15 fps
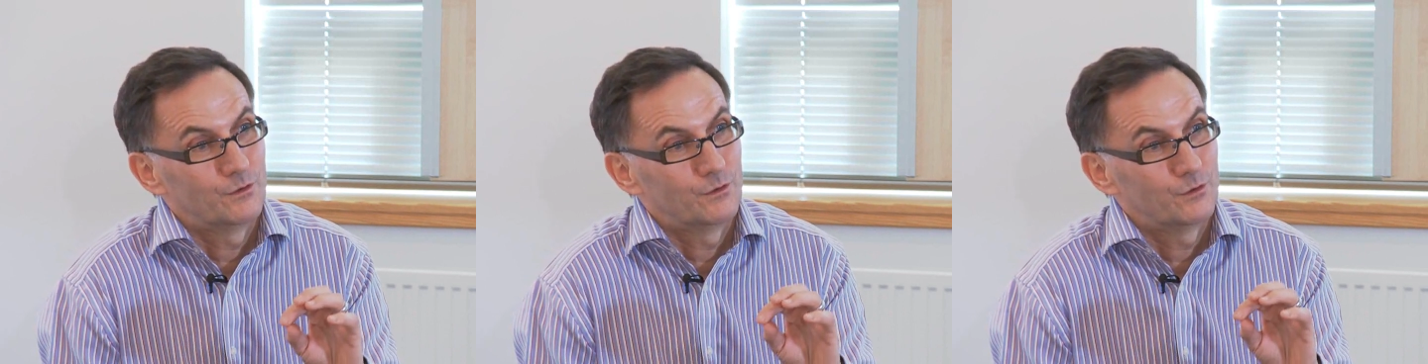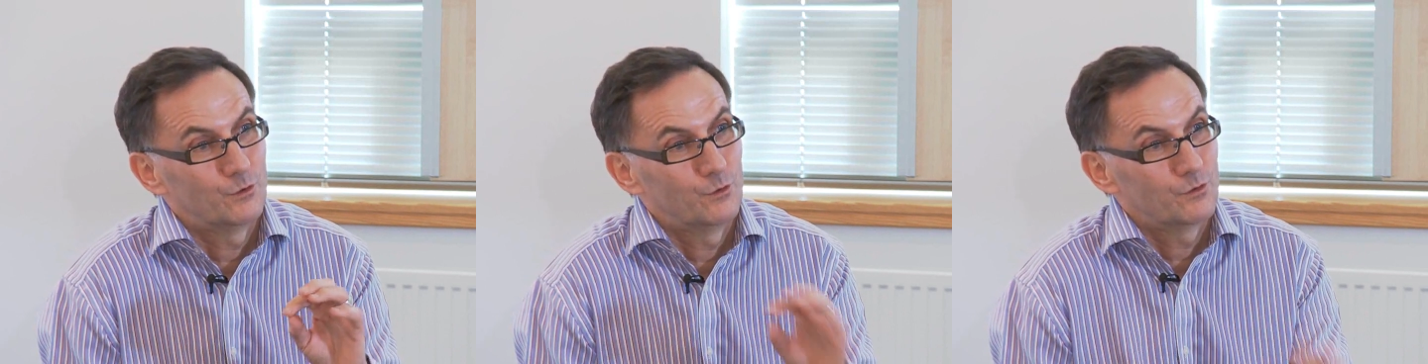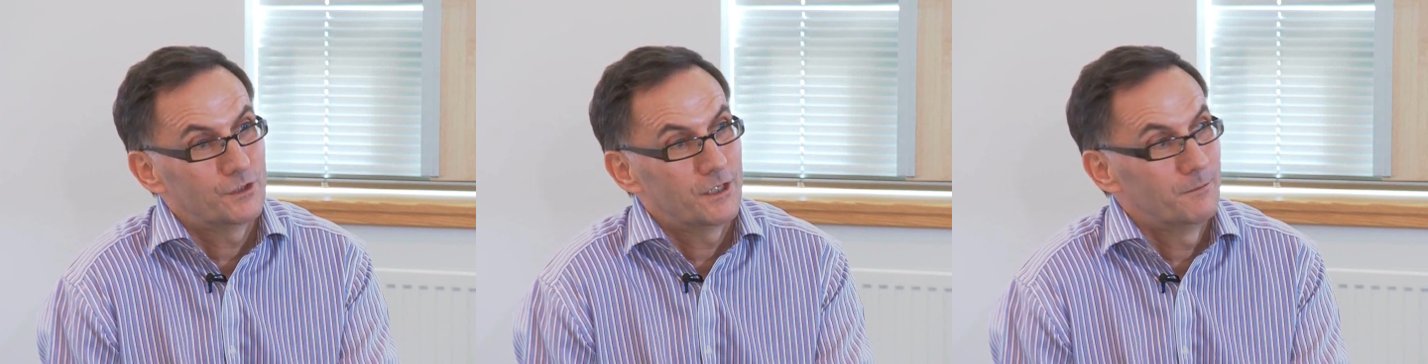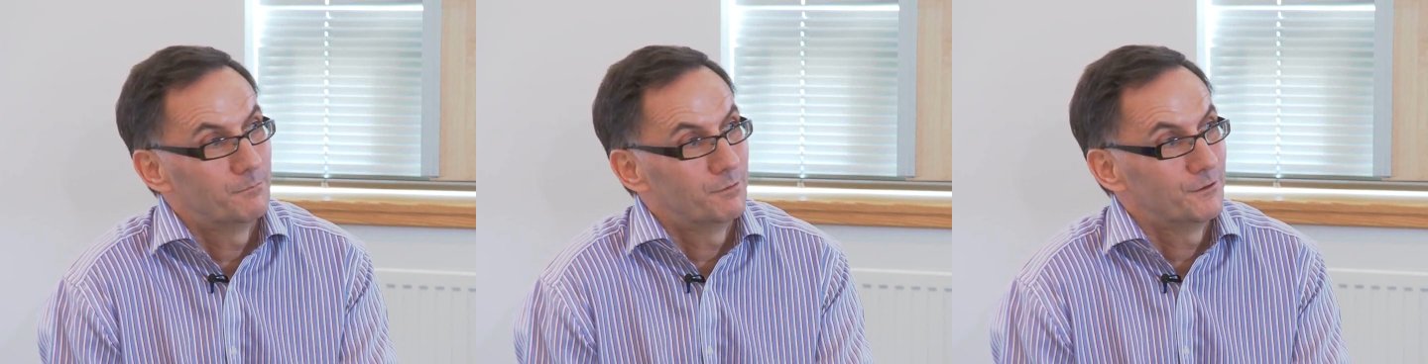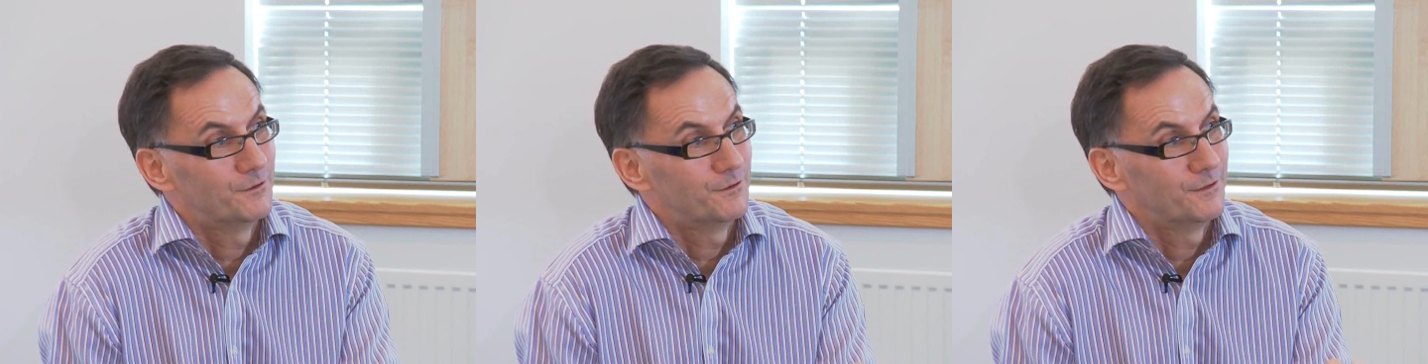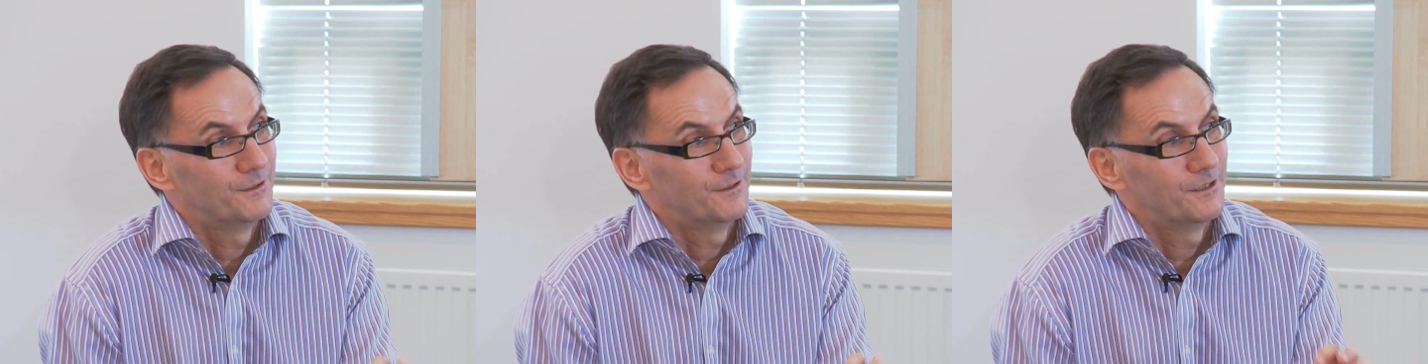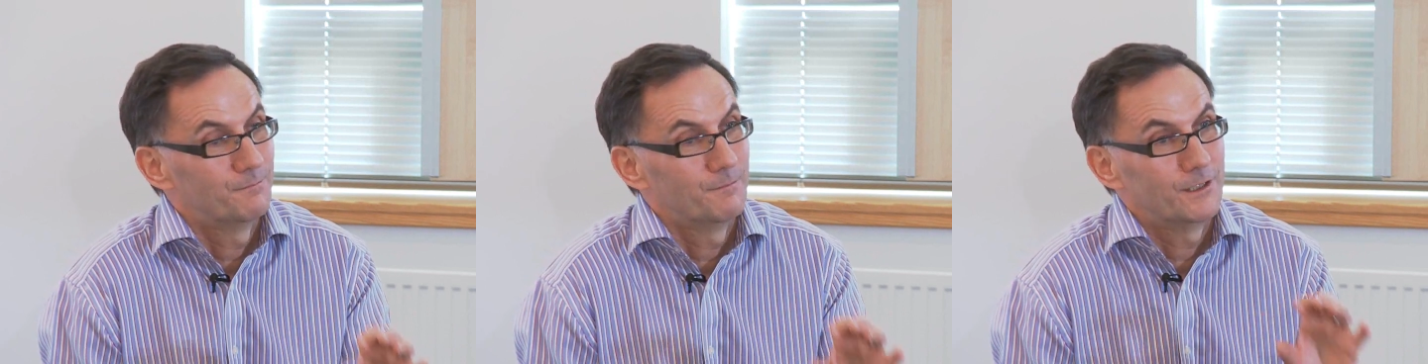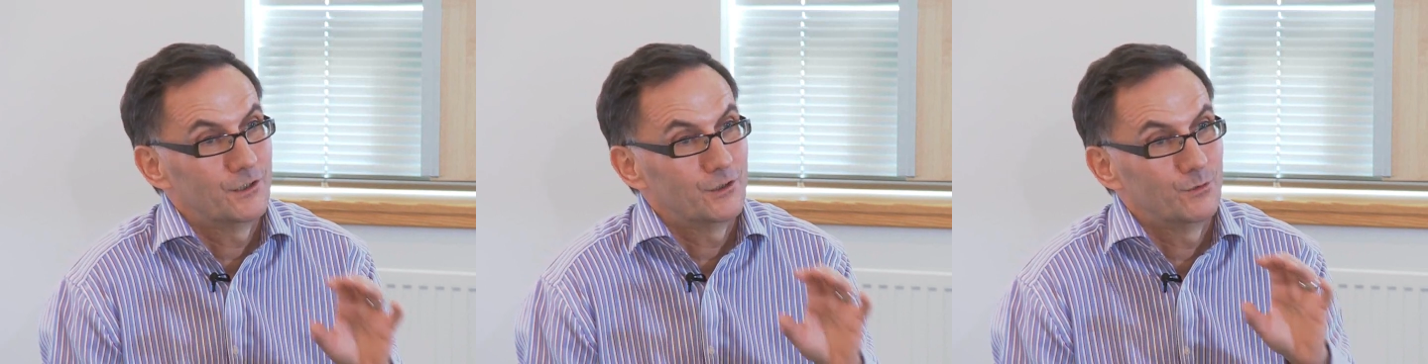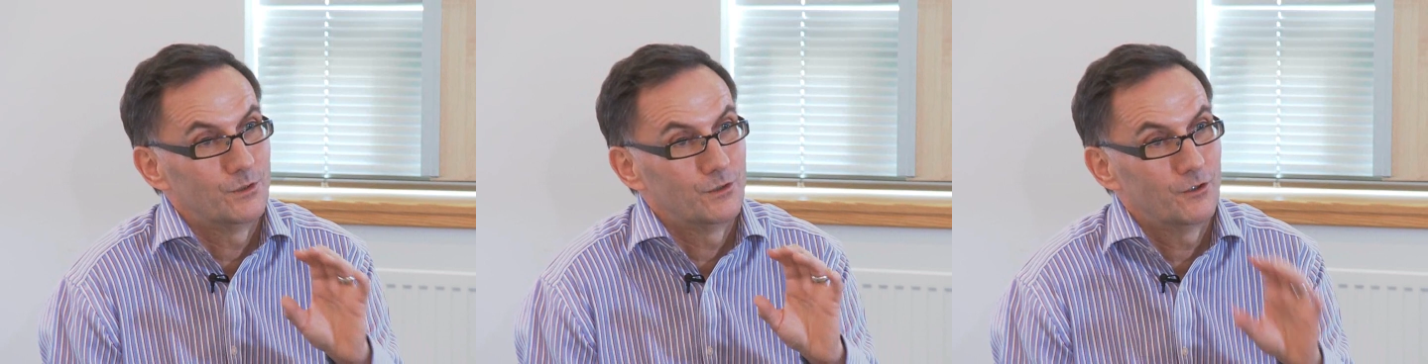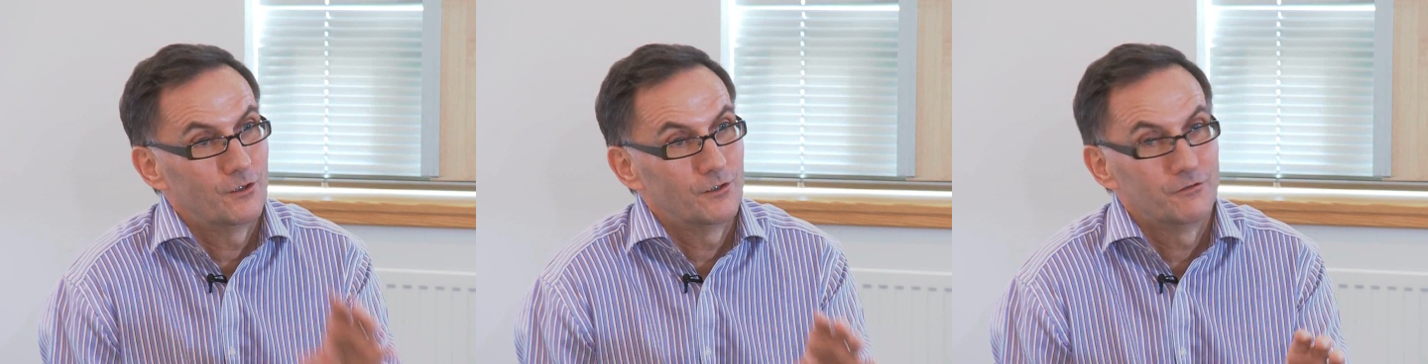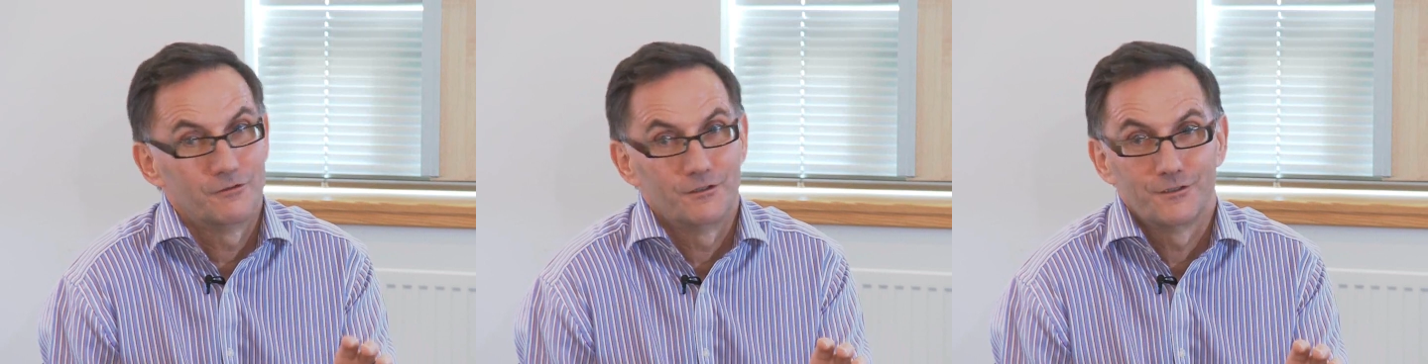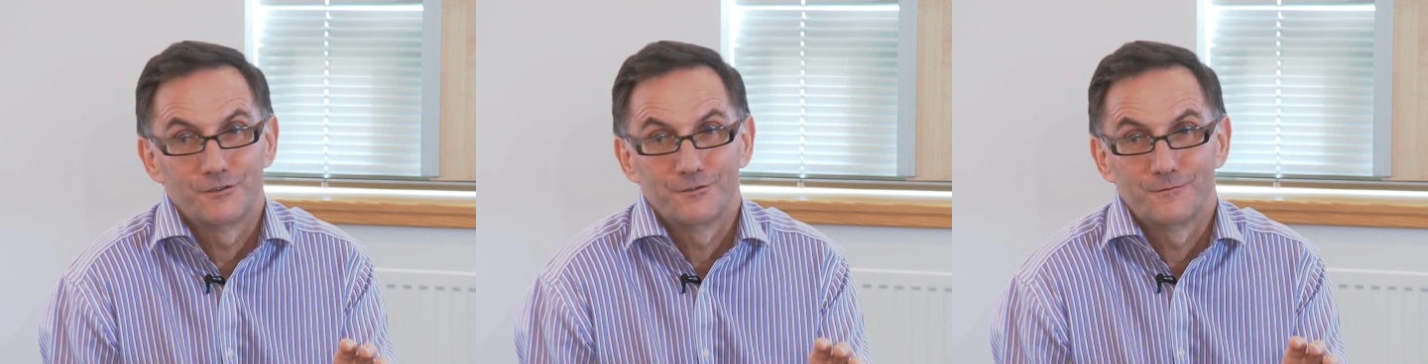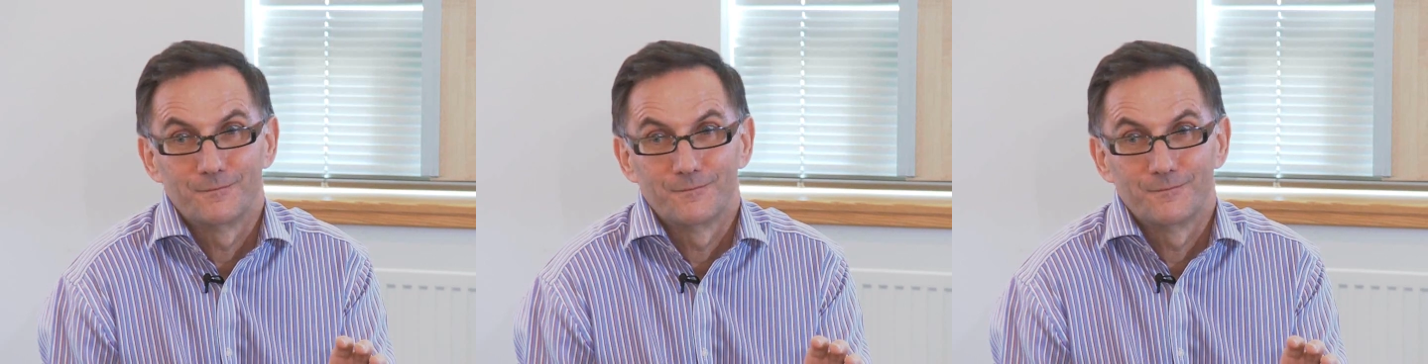short-tempered. It makes you intolerant.